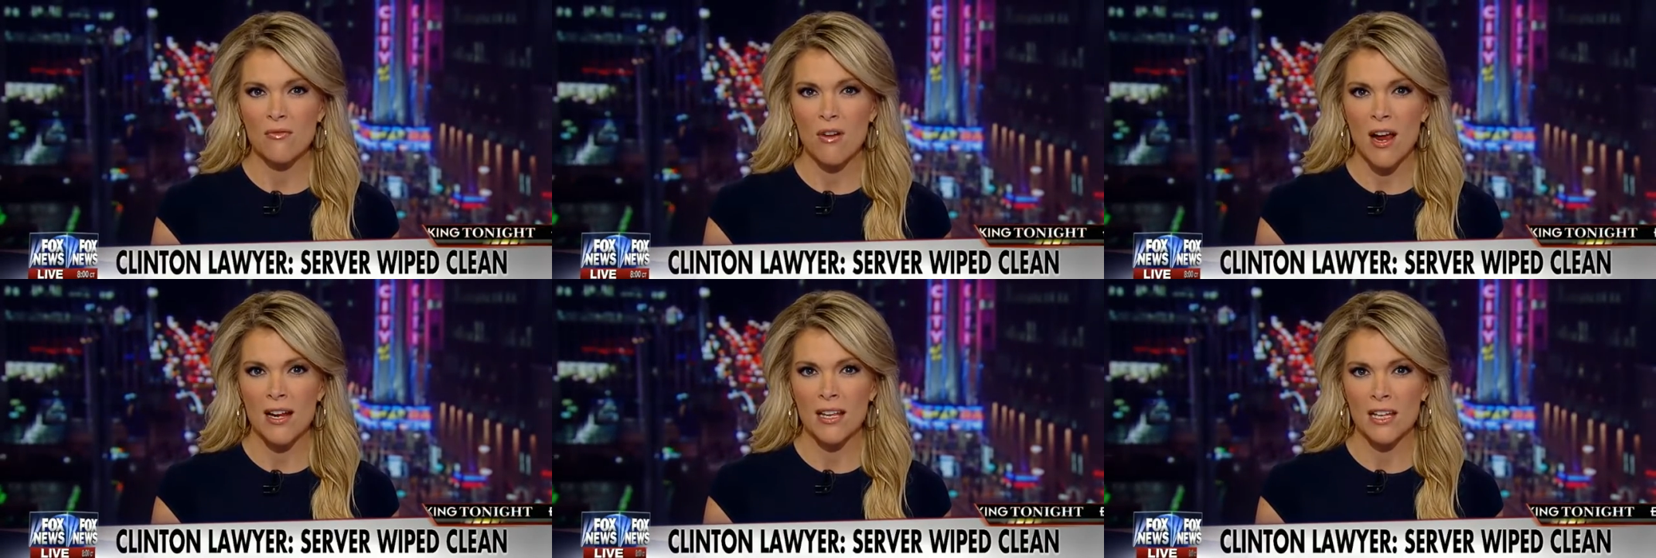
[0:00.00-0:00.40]

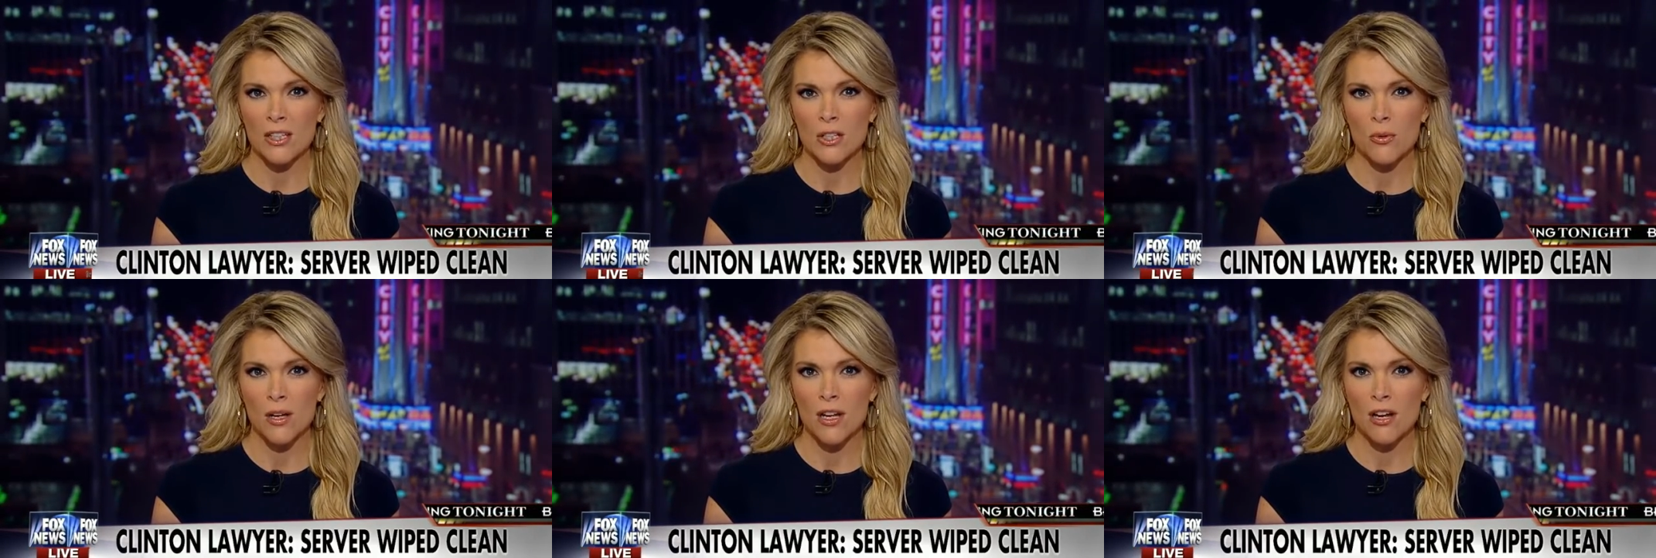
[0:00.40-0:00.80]
in
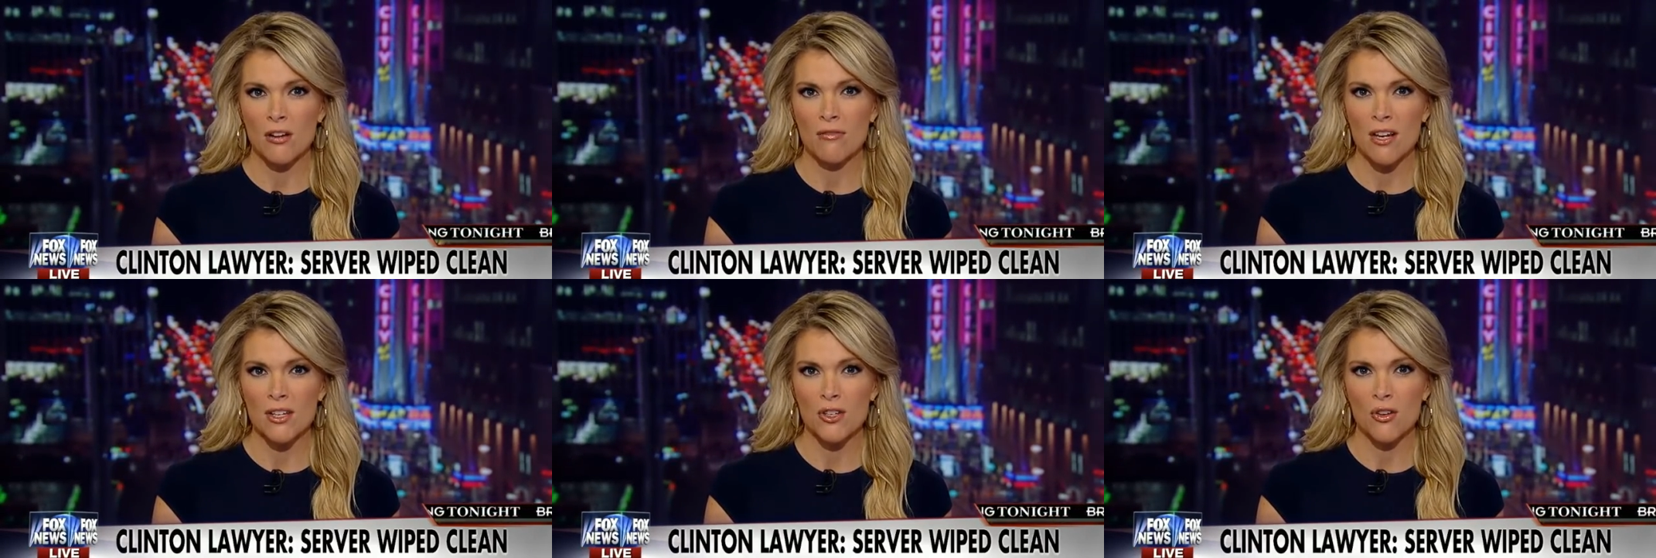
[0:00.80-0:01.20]
writing to a
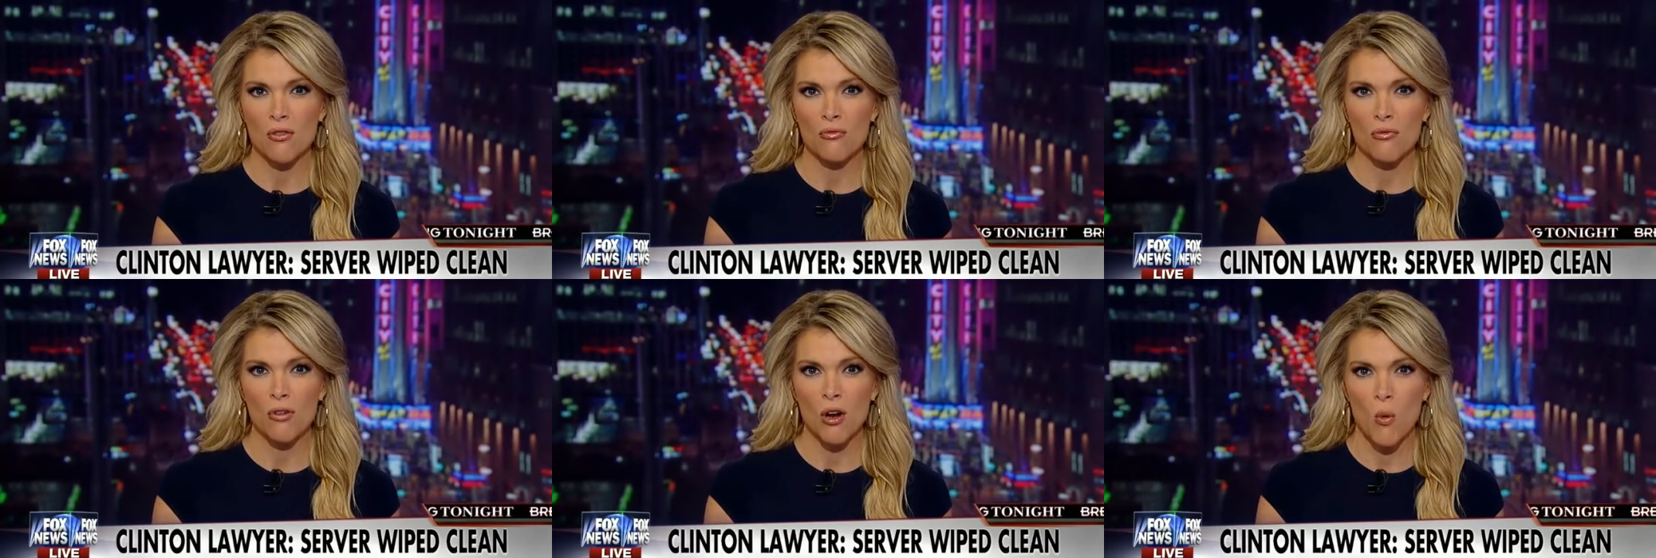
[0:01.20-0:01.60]

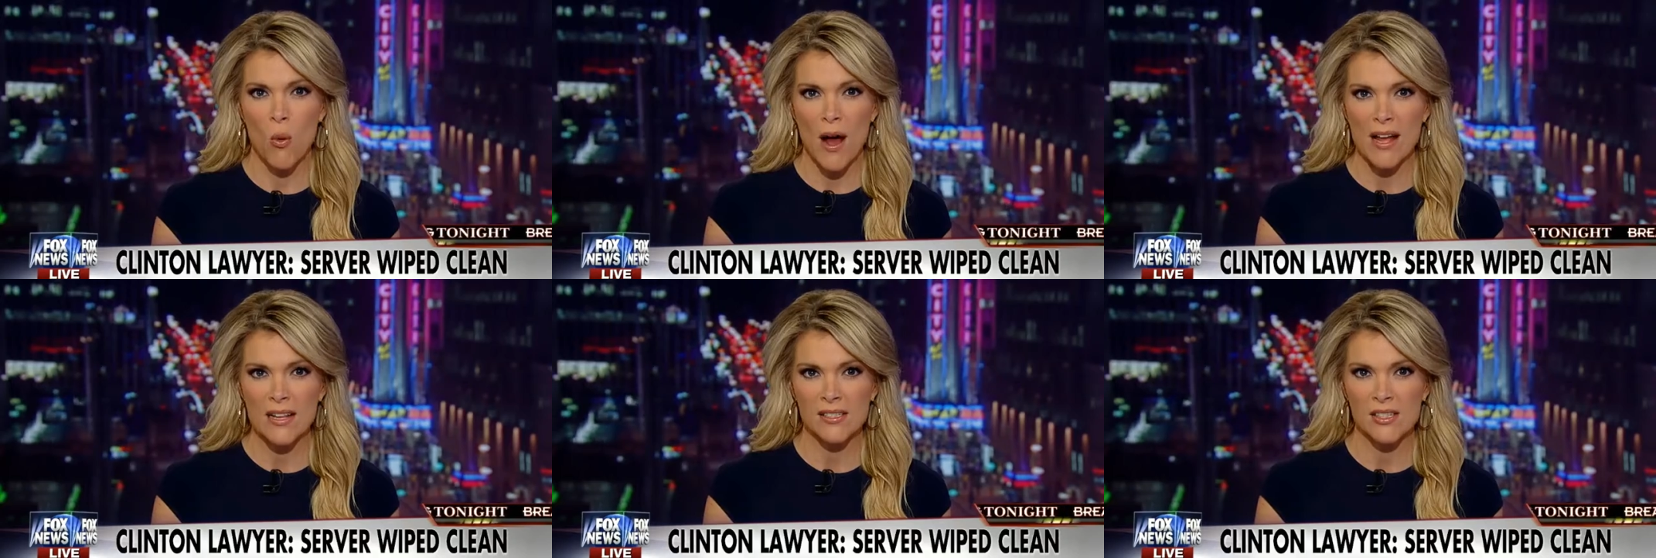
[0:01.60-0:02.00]
congressional
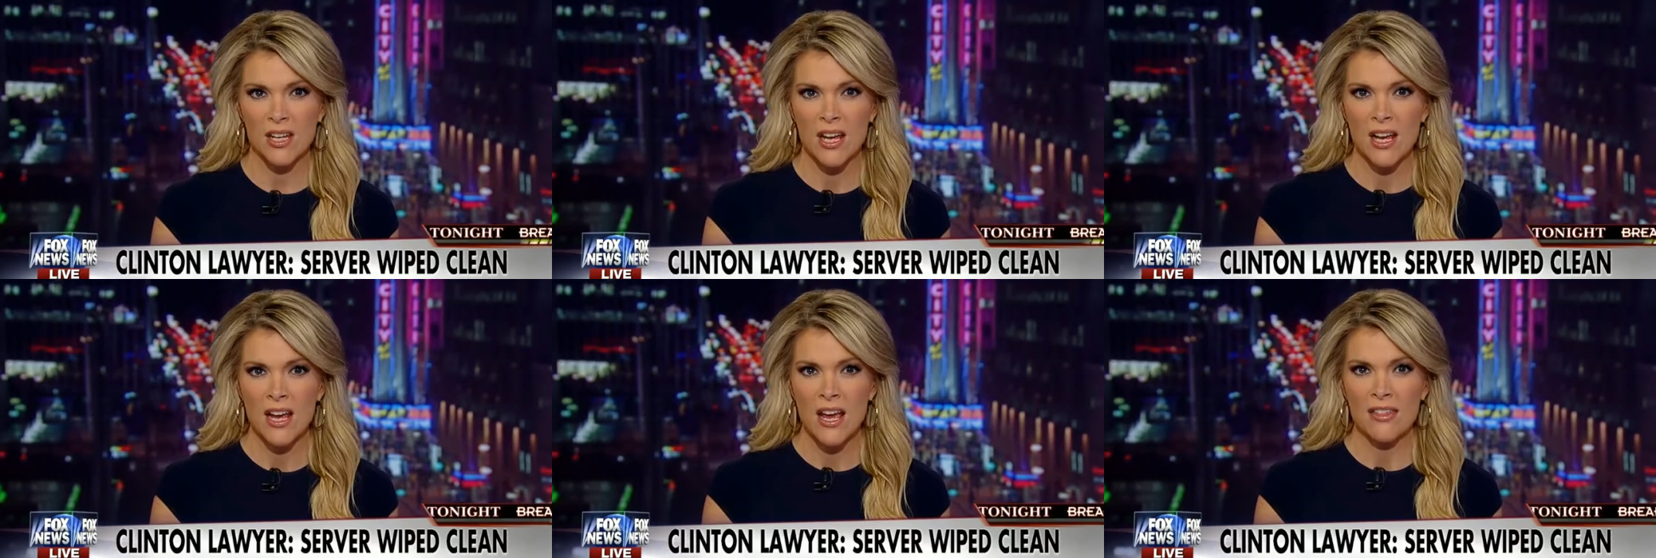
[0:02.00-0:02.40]

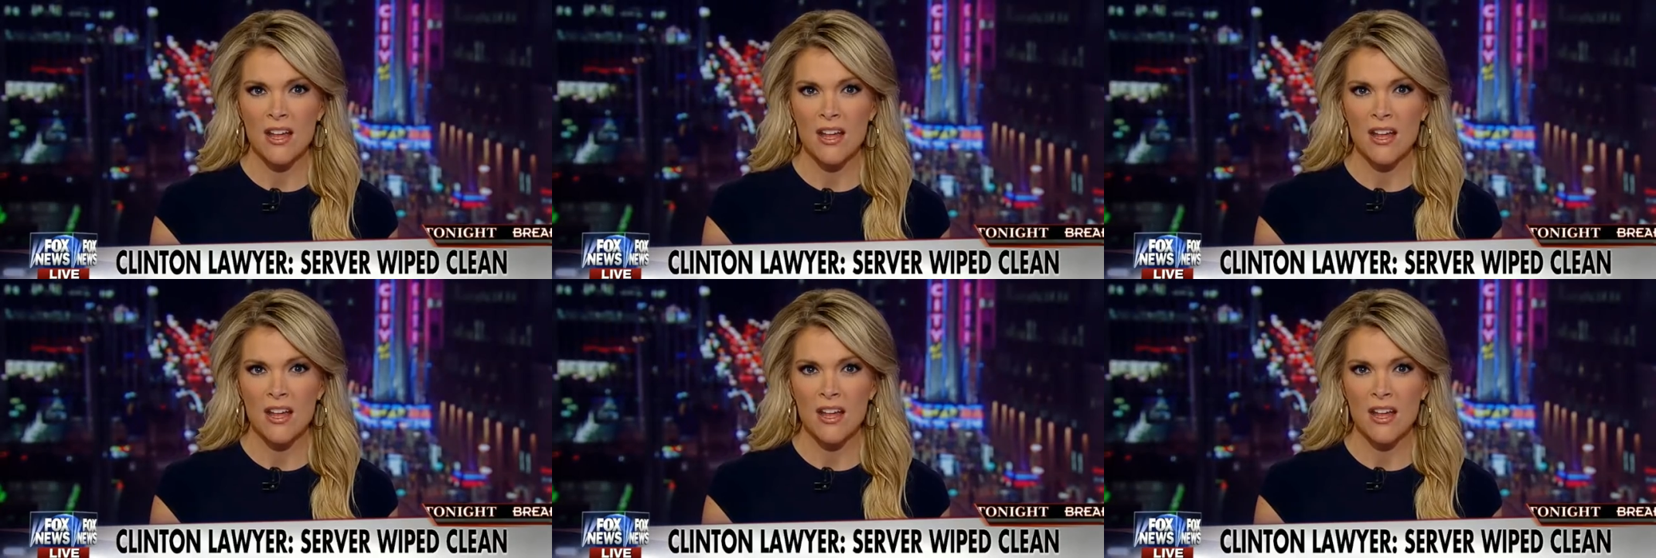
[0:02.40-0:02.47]
request